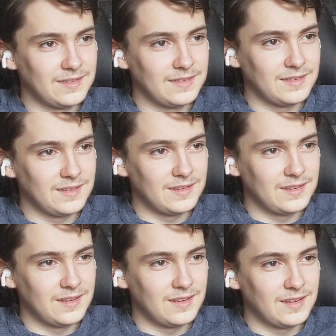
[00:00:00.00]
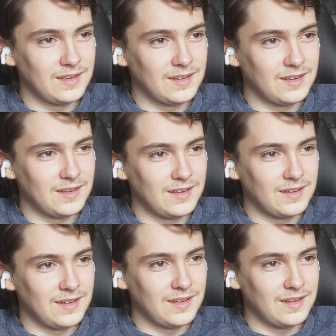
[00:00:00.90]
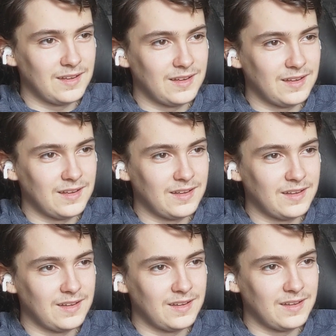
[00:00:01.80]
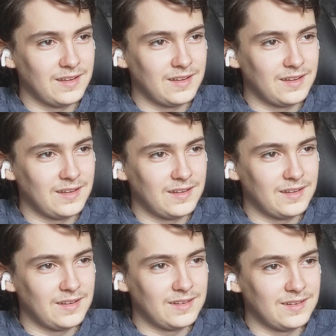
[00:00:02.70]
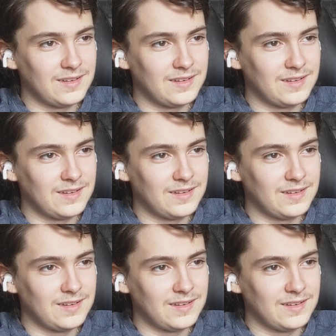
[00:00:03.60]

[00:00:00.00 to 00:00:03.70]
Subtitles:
[no speech]